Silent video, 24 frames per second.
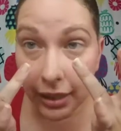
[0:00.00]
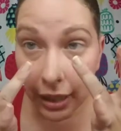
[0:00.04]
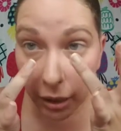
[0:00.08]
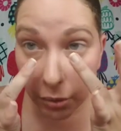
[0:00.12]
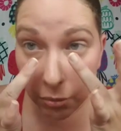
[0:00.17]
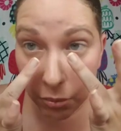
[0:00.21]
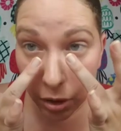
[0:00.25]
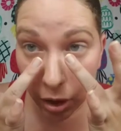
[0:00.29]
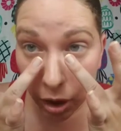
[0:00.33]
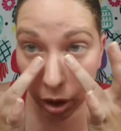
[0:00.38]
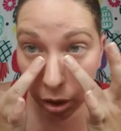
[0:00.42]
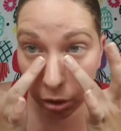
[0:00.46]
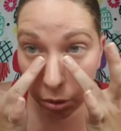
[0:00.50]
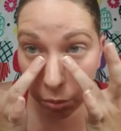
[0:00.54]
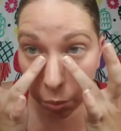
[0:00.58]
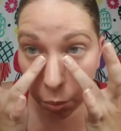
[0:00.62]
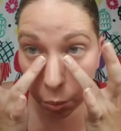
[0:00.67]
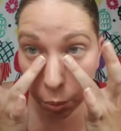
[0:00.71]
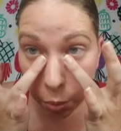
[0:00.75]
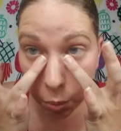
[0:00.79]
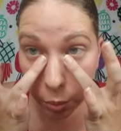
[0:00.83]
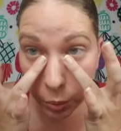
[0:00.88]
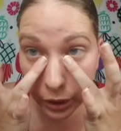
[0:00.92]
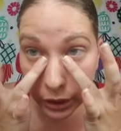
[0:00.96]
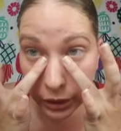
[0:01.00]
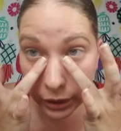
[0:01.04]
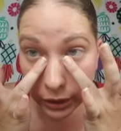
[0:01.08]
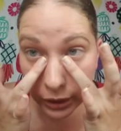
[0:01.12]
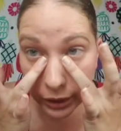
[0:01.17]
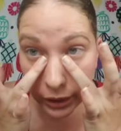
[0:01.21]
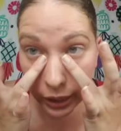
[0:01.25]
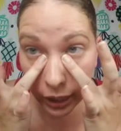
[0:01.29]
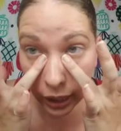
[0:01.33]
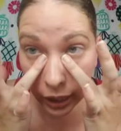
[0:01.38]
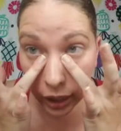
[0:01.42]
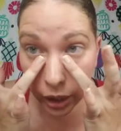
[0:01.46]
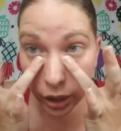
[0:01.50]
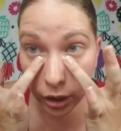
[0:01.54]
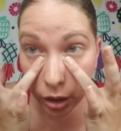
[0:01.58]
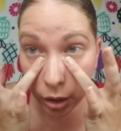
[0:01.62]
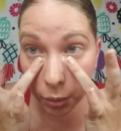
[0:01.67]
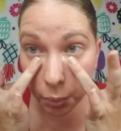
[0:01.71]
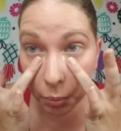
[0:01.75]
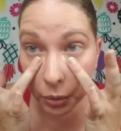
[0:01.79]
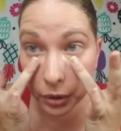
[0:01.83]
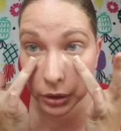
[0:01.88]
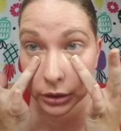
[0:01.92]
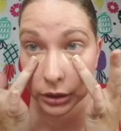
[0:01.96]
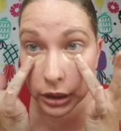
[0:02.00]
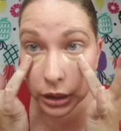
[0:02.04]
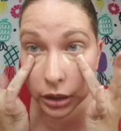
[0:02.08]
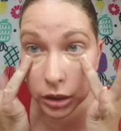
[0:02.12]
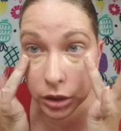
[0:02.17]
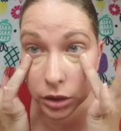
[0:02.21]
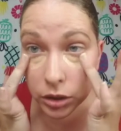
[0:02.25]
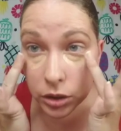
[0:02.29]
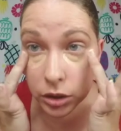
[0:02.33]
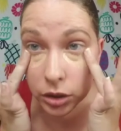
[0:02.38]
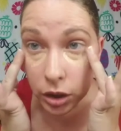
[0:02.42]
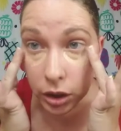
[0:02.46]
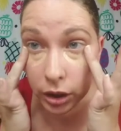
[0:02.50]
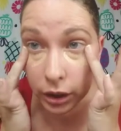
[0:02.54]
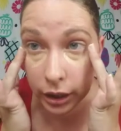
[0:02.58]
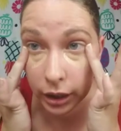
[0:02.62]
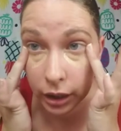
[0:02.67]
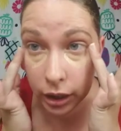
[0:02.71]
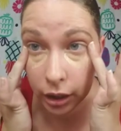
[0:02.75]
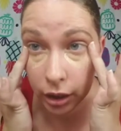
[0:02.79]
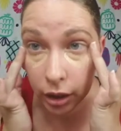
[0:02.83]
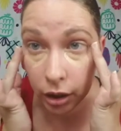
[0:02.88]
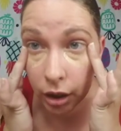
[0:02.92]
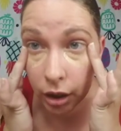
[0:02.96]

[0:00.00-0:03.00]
I'm not really 100% certain.